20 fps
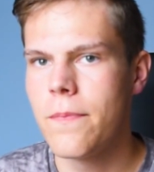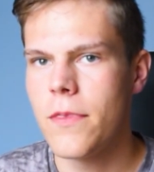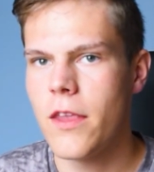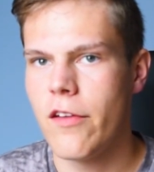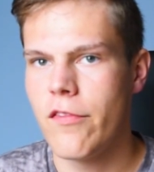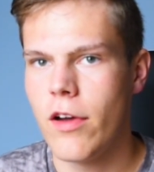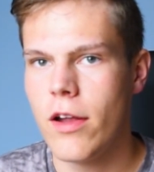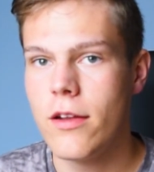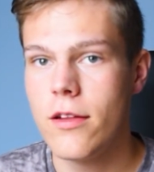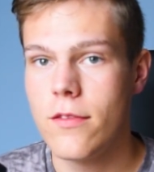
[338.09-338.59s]

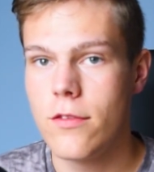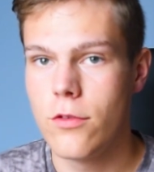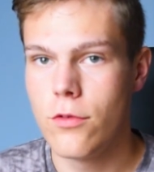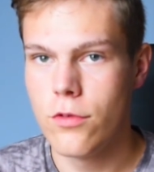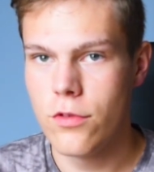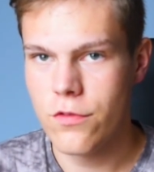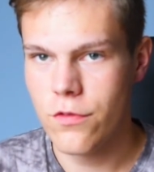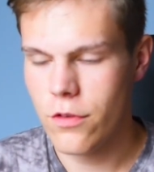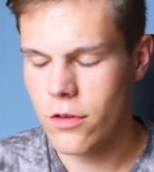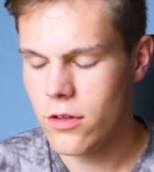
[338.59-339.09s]
I find it's
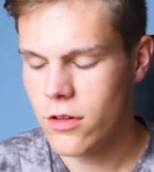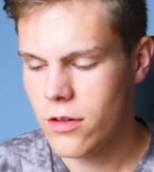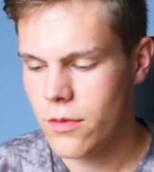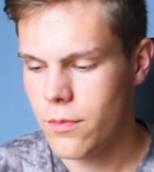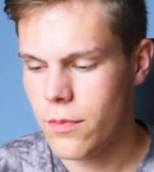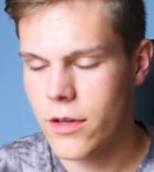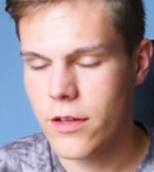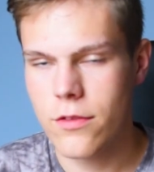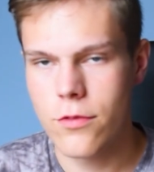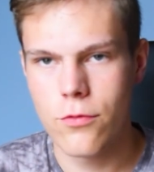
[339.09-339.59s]
useful,
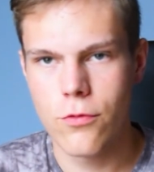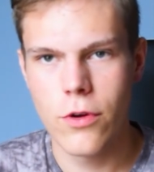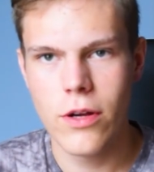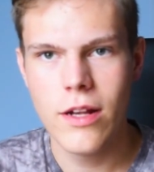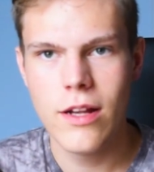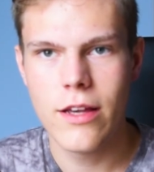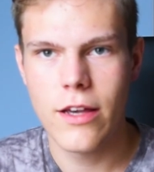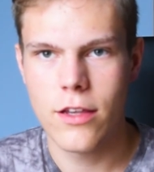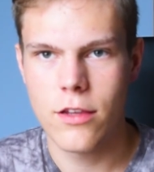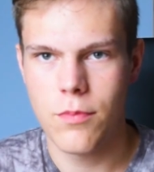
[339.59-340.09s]
but it's
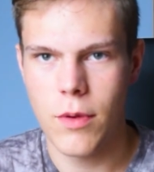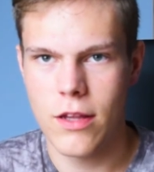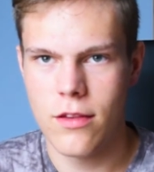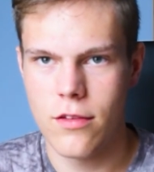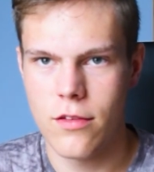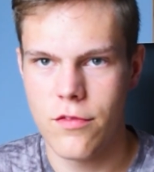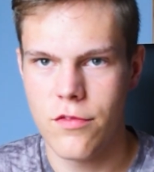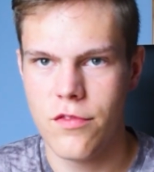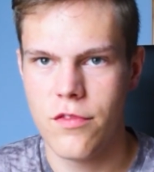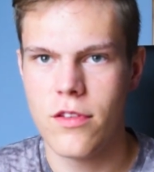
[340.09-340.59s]
really
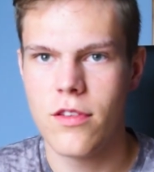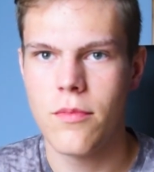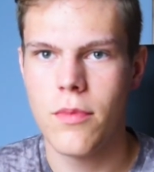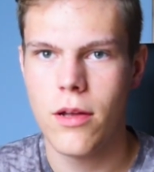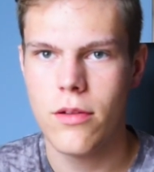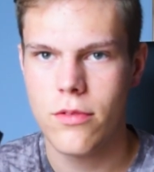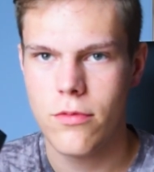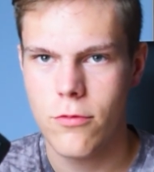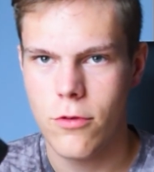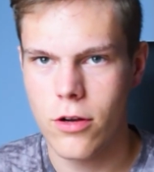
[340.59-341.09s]
expensive. It's
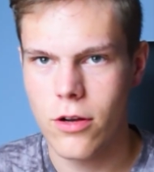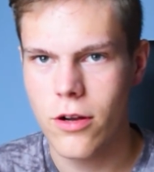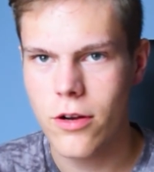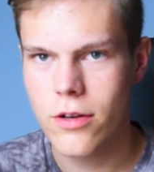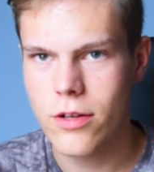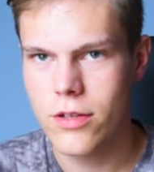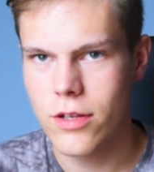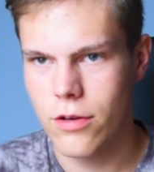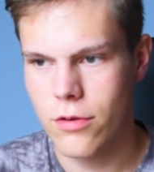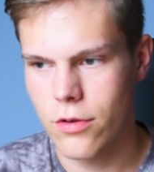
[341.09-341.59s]
about
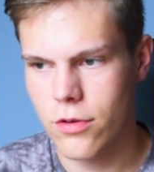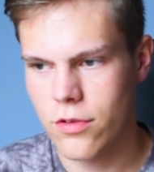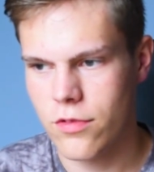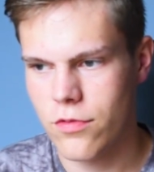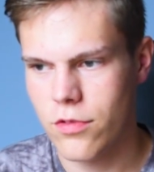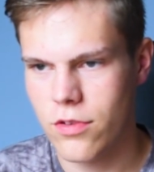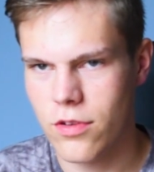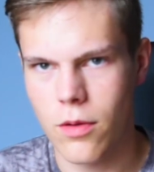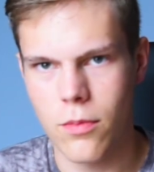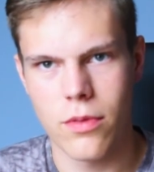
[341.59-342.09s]
100 euros
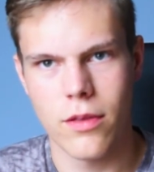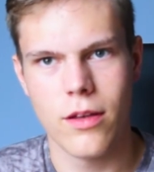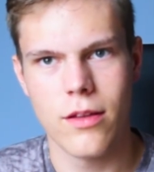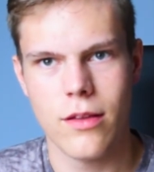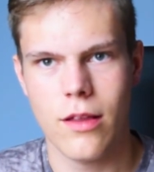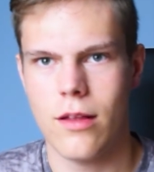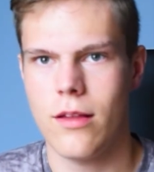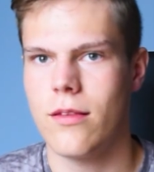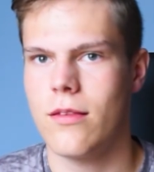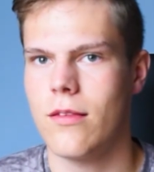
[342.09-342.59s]
for something
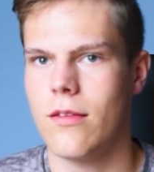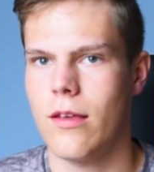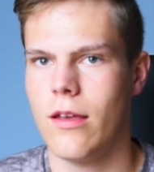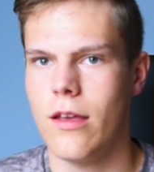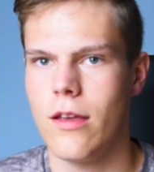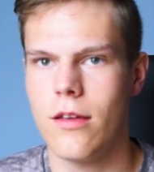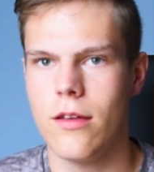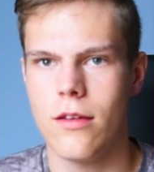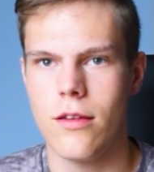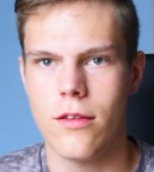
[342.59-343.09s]
that
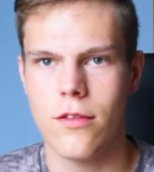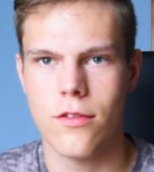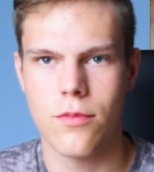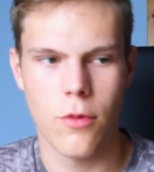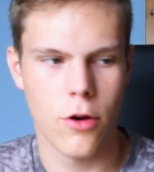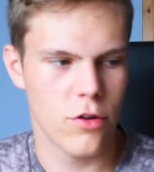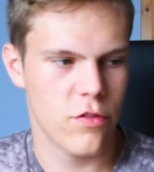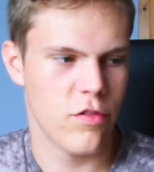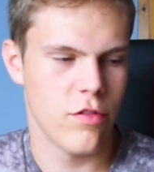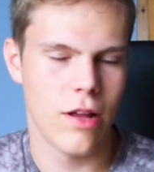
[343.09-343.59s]
a
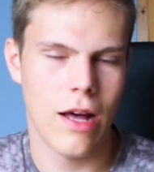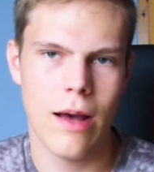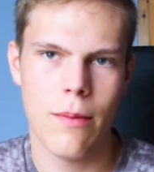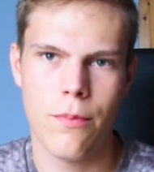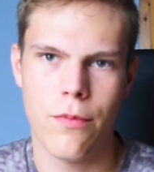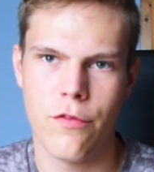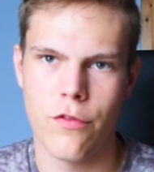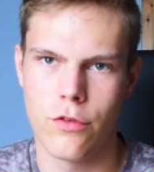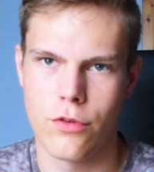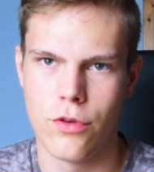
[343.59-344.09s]
smartphone
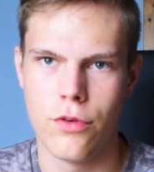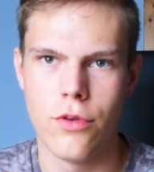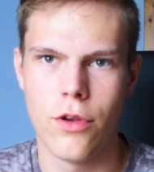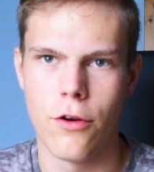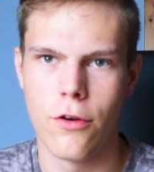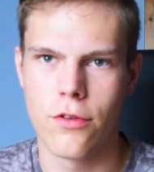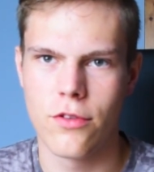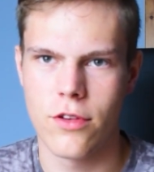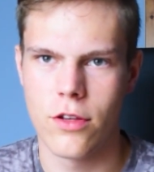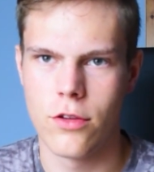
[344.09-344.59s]
app for 2
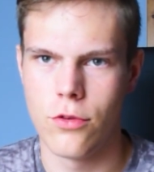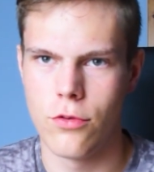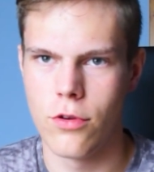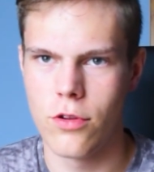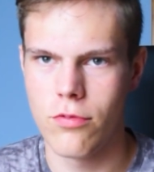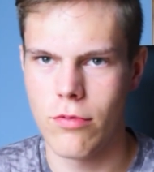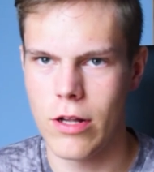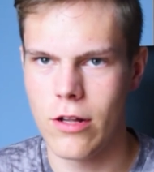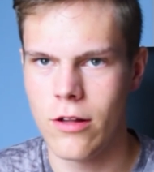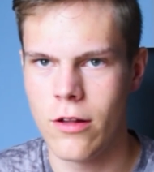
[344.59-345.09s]
euros can do
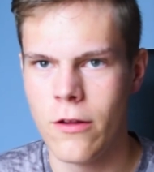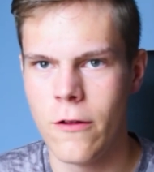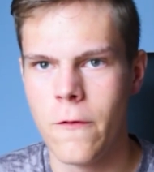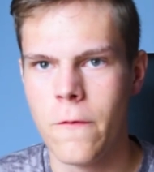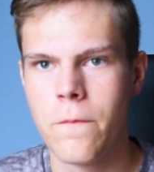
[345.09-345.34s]
as well.